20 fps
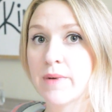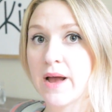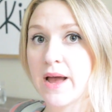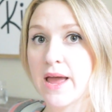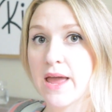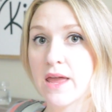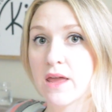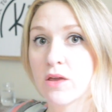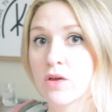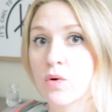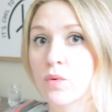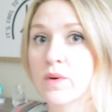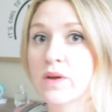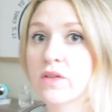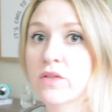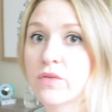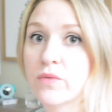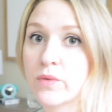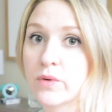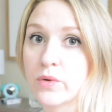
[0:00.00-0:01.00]
by
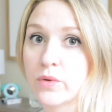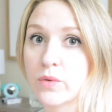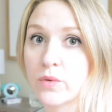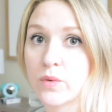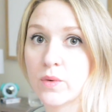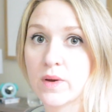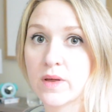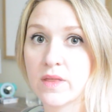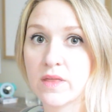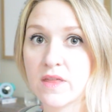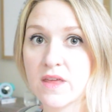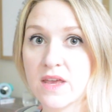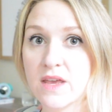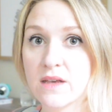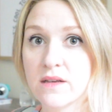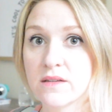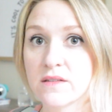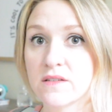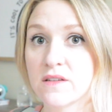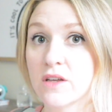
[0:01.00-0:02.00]
going through
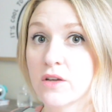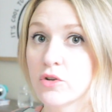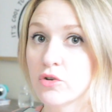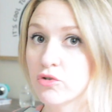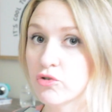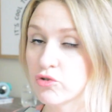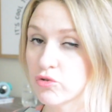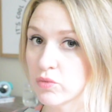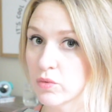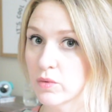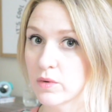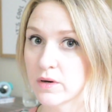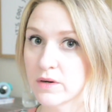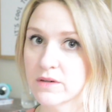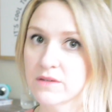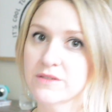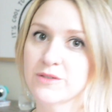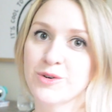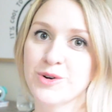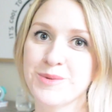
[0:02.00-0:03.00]
these
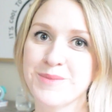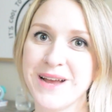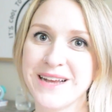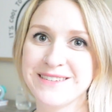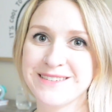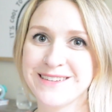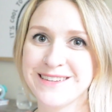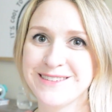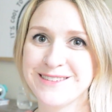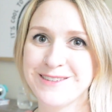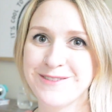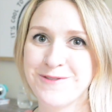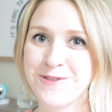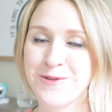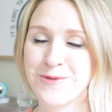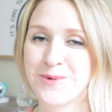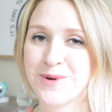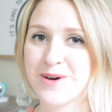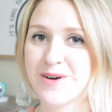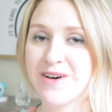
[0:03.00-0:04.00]
drawers or baskets, if
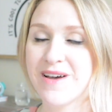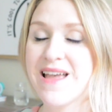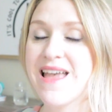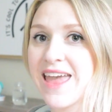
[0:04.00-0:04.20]
you will,